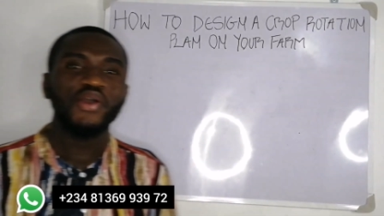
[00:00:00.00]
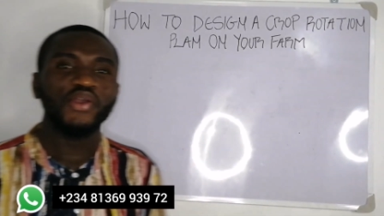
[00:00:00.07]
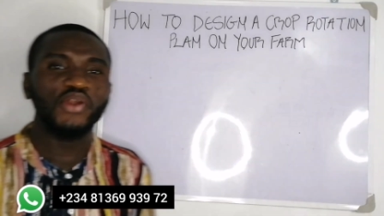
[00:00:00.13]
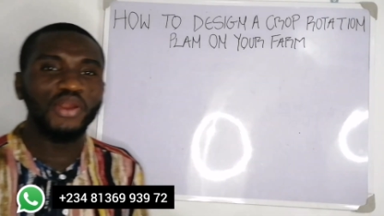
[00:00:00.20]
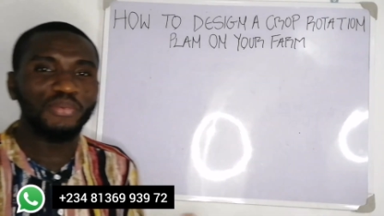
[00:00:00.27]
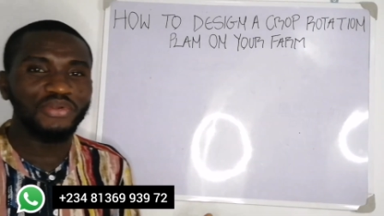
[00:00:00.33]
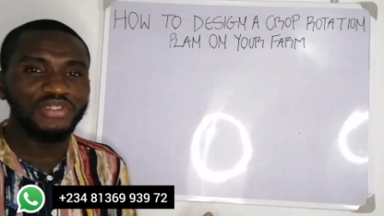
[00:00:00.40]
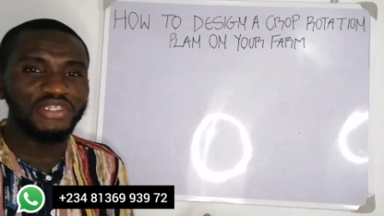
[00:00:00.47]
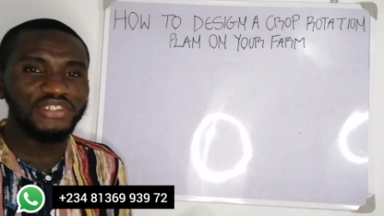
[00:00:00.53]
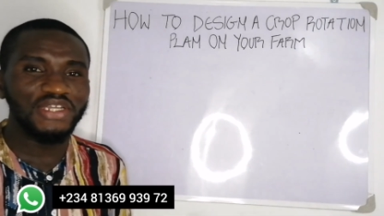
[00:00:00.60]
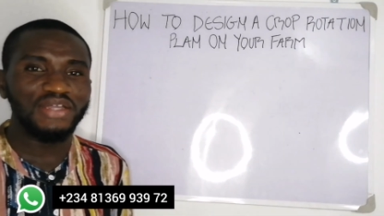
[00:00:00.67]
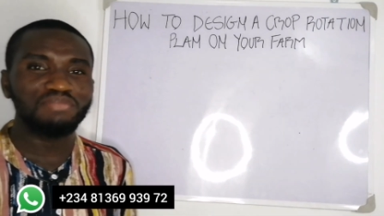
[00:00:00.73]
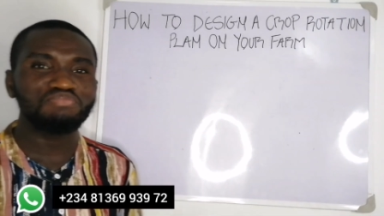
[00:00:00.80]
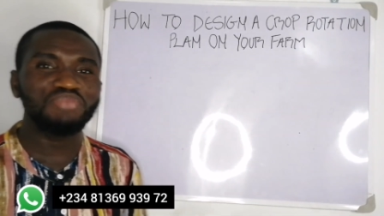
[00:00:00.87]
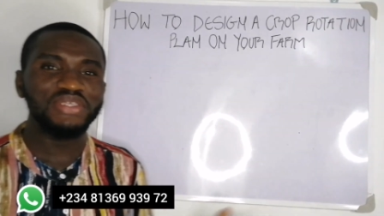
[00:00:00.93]
Crop
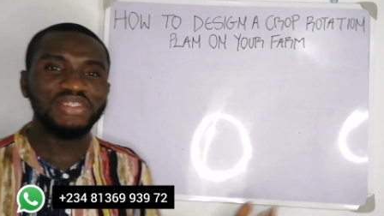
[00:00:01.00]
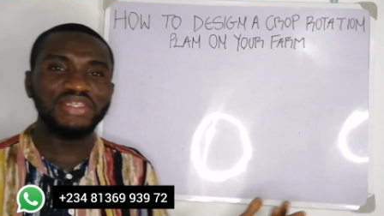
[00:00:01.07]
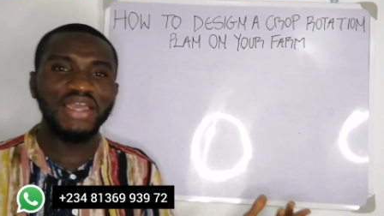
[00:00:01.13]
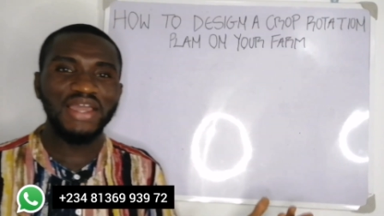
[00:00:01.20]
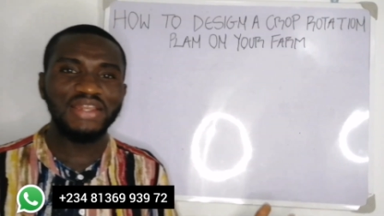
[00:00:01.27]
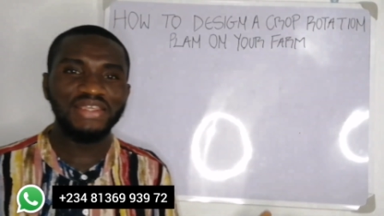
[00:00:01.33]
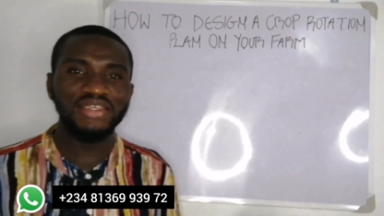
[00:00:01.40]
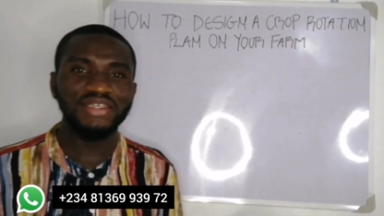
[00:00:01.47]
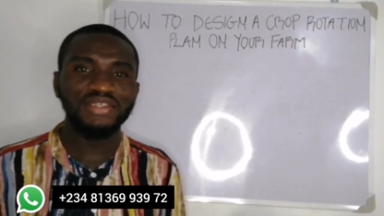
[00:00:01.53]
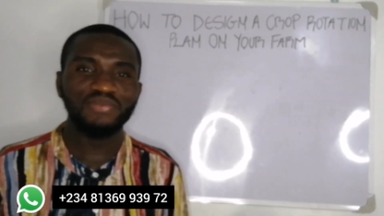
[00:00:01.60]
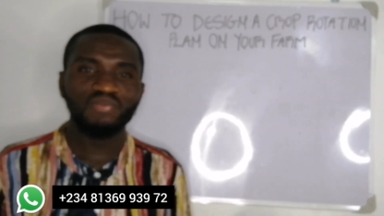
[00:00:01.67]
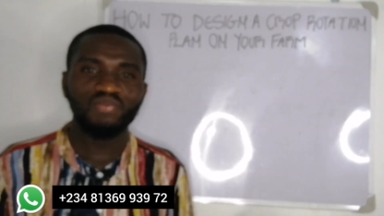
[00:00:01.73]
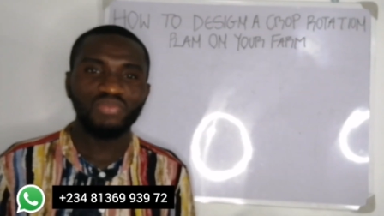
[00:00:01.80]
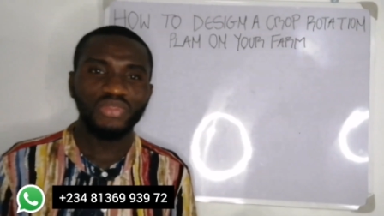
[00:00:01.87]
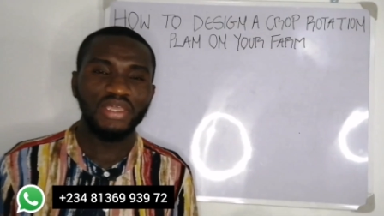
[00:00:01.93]
rotation basically
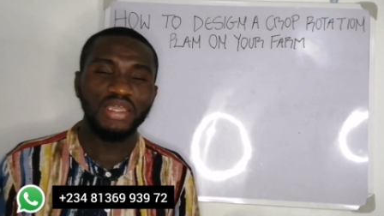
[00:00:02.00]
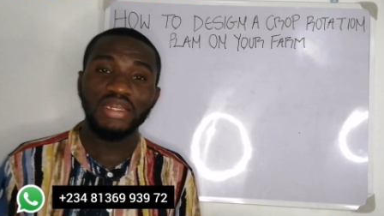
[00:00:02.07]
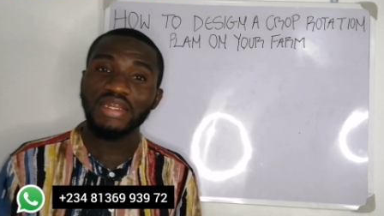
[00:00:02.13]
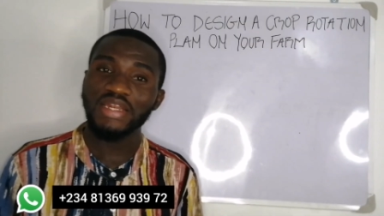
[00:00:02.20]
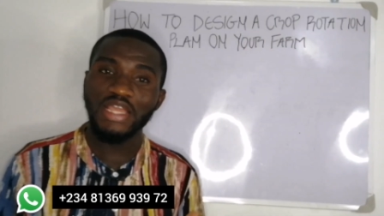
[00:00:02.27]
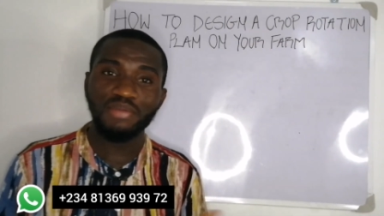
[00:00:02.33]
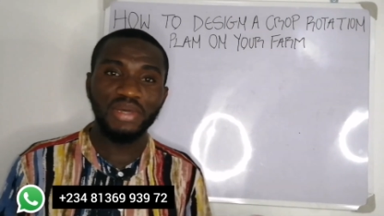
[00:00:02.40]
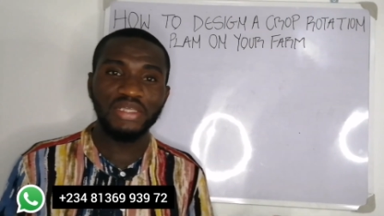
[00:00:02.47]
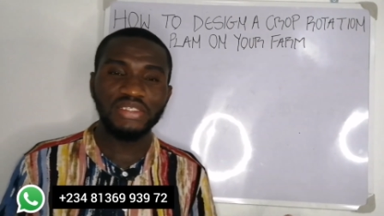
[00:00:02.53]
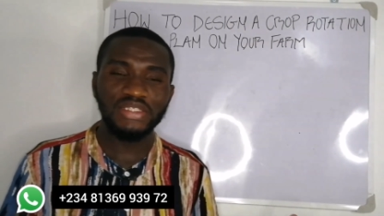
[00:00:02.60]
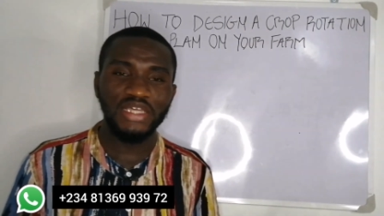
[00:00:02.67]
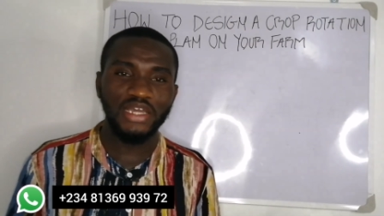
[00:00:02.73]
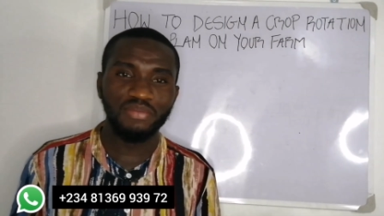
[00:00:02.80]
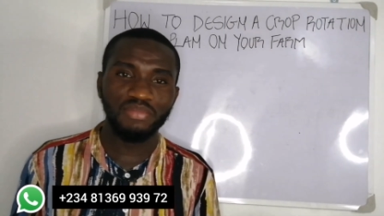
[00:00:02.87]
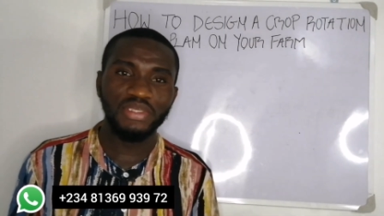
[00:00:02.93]
in layman's
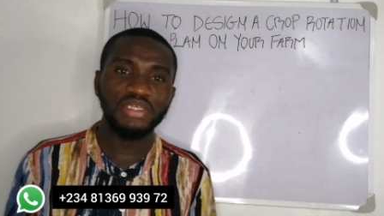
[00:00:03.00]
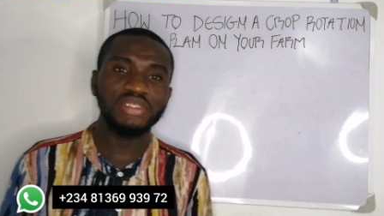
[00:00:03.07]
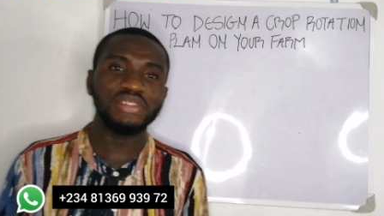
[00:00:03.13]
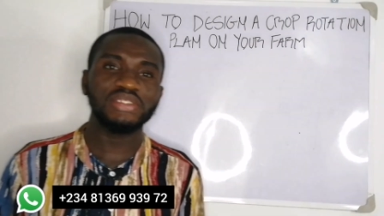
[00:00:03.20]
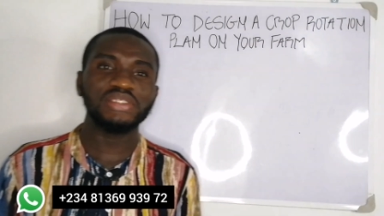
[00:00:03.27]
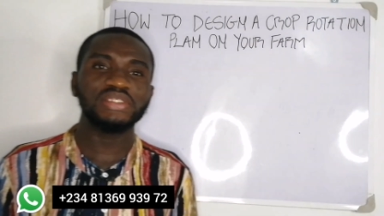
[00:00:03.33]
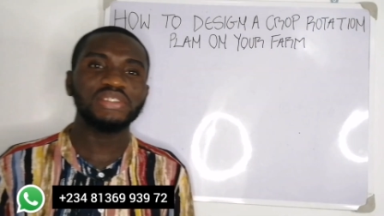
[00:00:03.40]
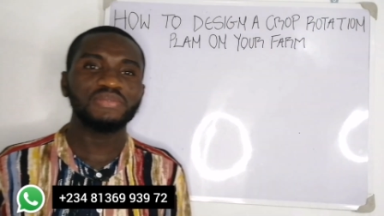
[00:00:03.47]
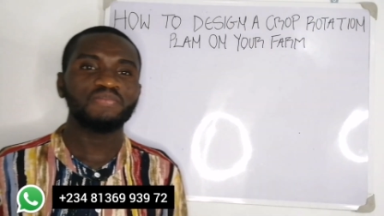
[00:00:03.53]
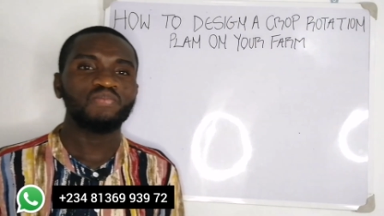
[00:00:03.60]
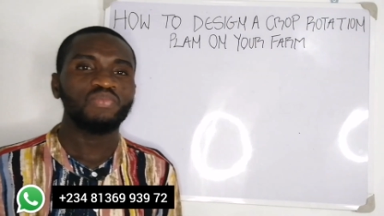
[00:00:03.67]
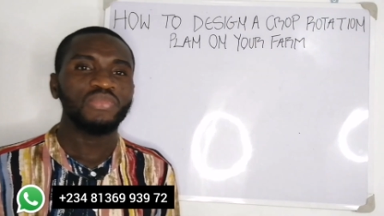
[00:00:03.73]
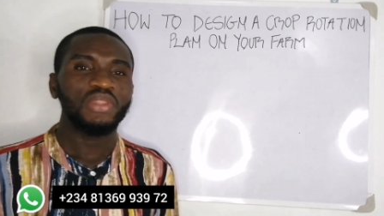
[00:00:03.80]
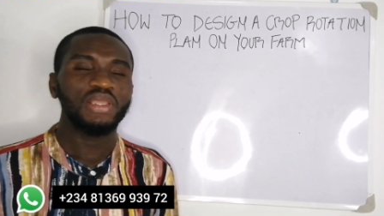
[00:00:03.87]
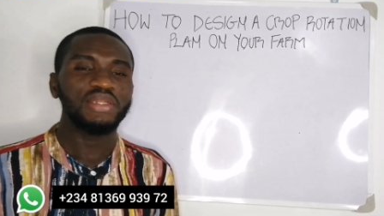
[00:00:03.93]
term is
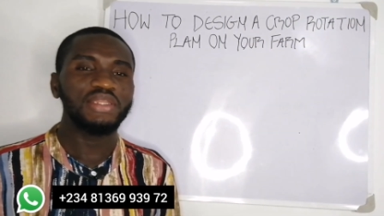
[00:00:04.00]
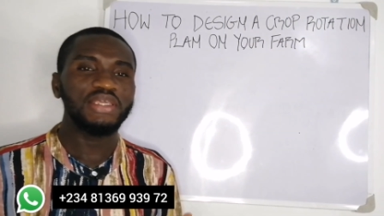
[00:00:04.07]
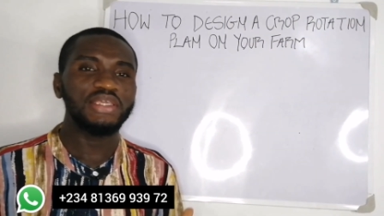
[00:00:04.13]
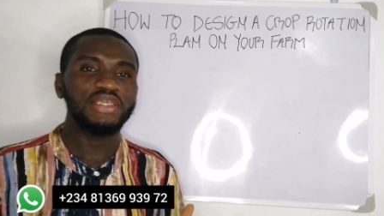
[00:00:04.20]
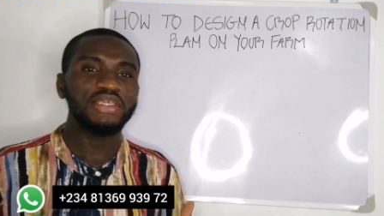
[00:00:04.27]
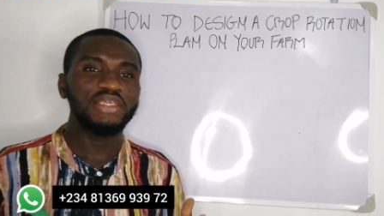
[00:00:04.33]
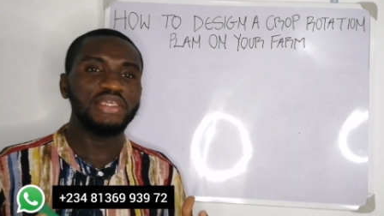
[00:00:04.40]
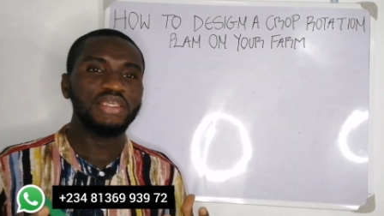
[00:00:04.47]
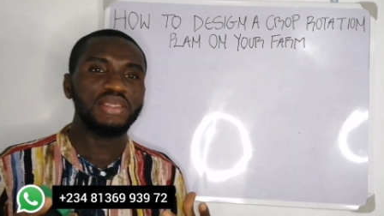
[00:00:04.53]
the